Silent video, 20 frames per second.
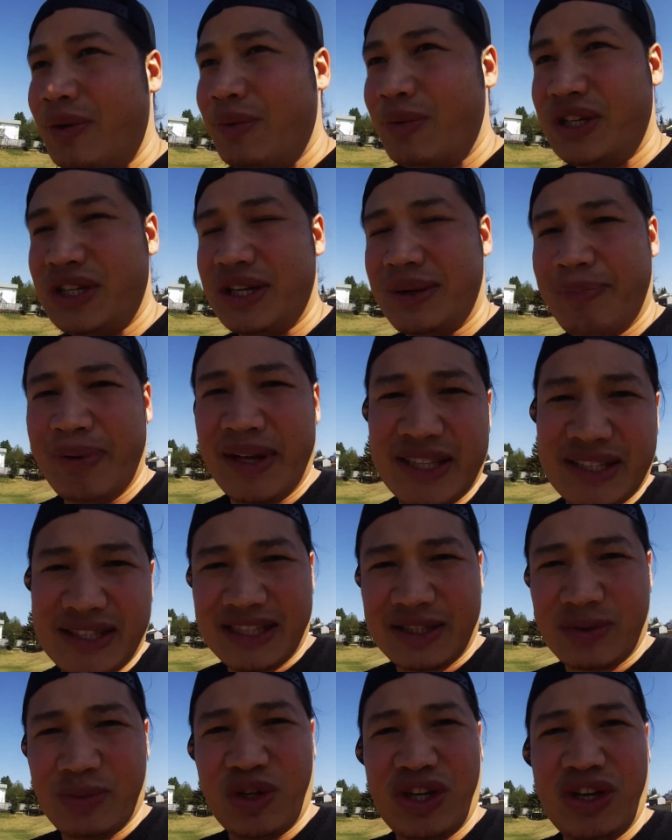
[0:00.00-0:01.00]
with your
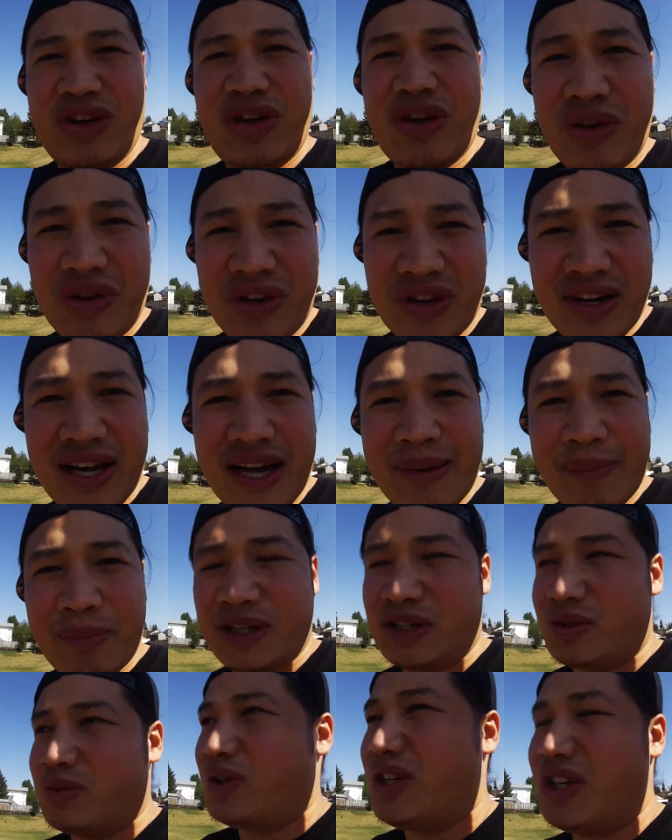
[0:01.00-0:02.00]
business, when you know your
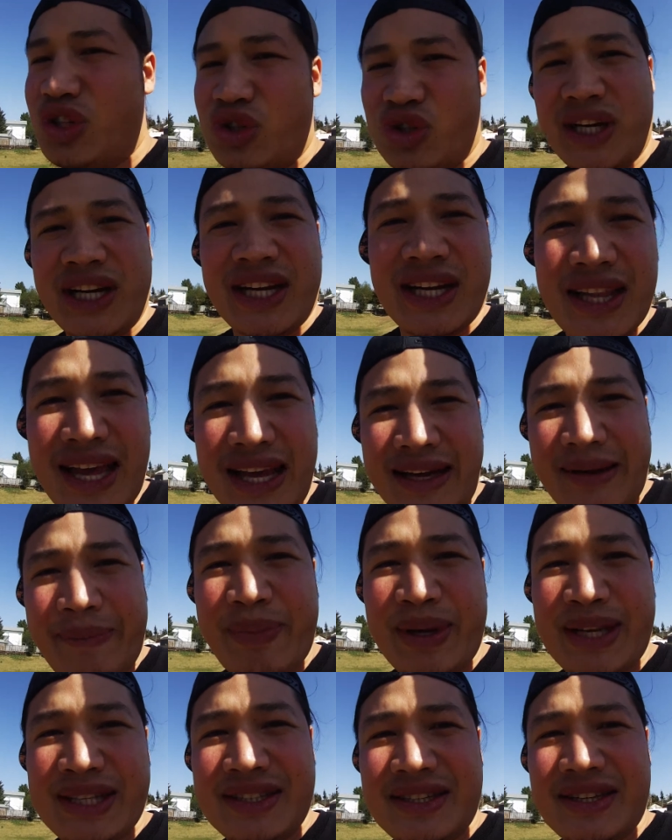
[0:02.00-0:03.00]
numbers, when you treat it like a
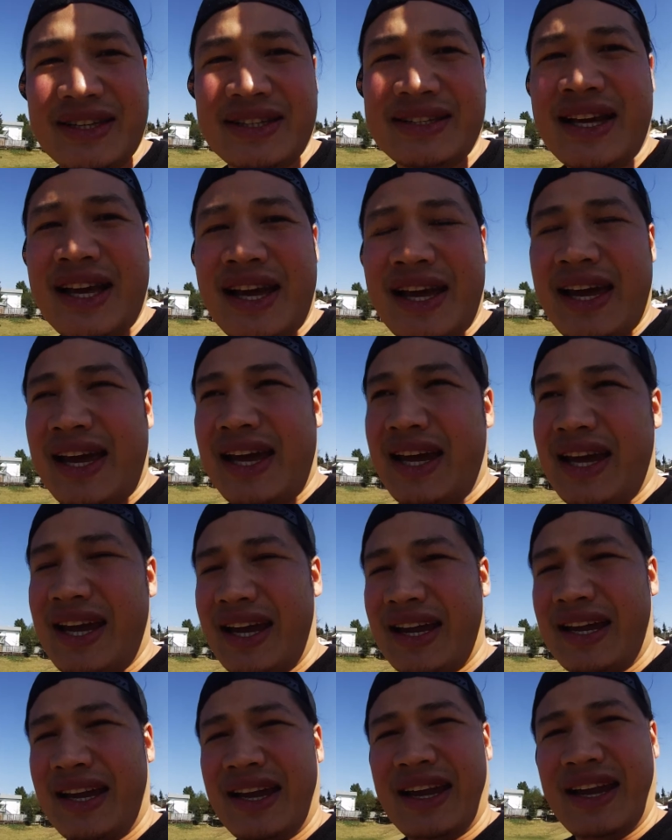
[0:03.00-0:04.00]
business.
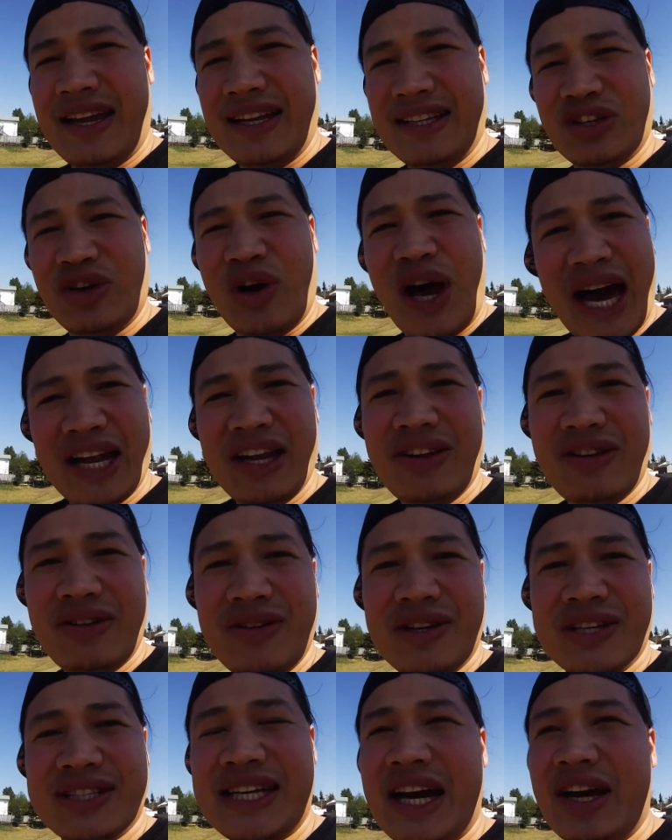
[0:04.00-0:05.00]
And so, how do you
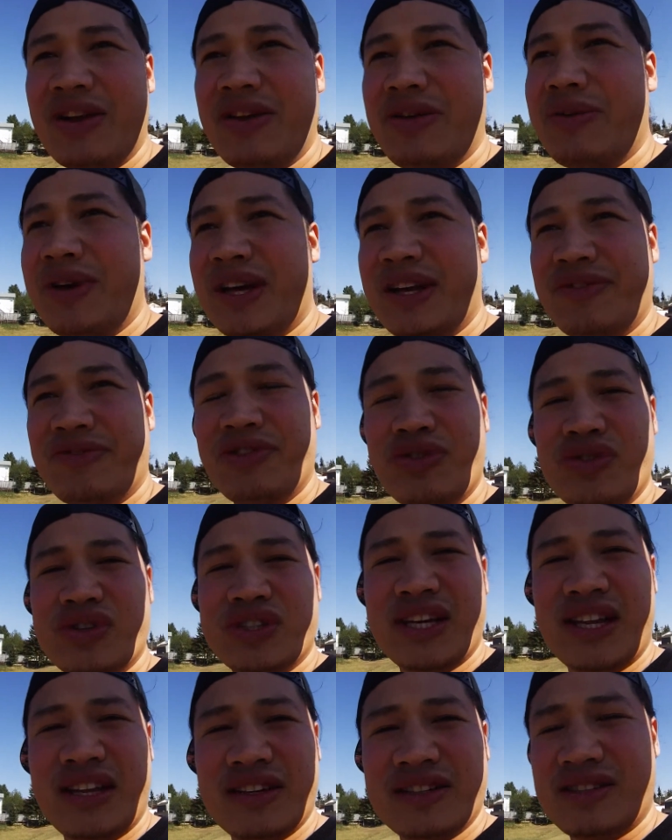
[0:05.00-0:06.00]
do this? How do you influence
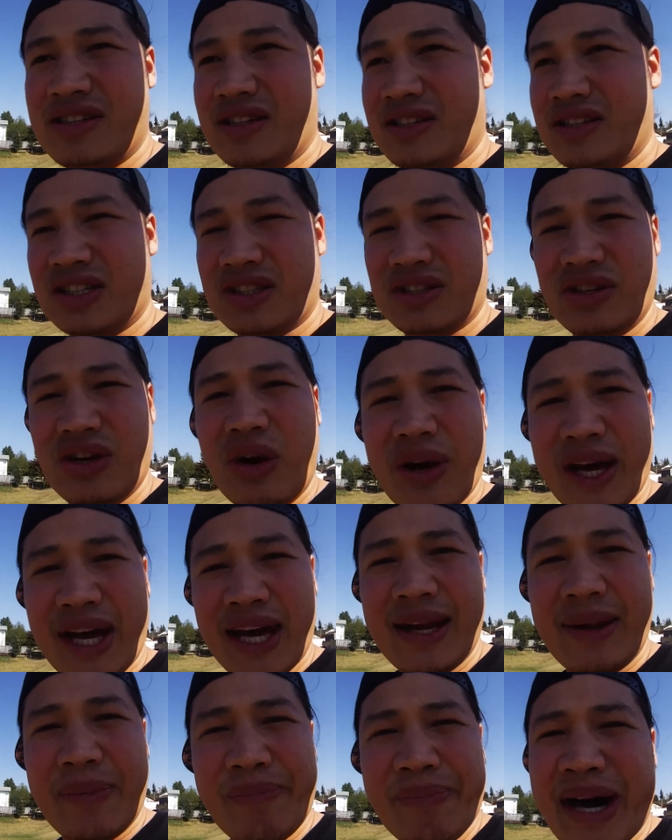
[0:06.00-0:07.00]
others to just go
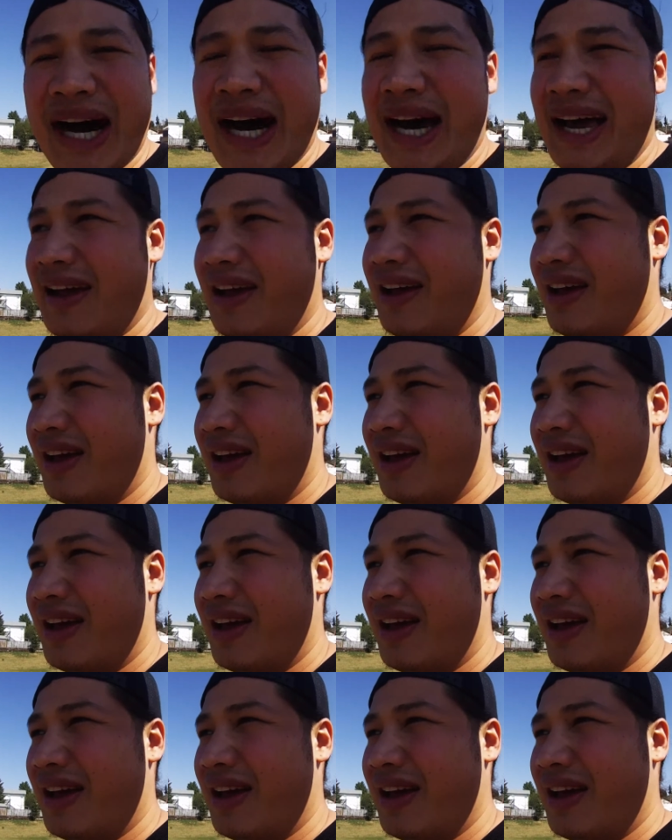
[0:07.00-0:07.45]
ahead and buy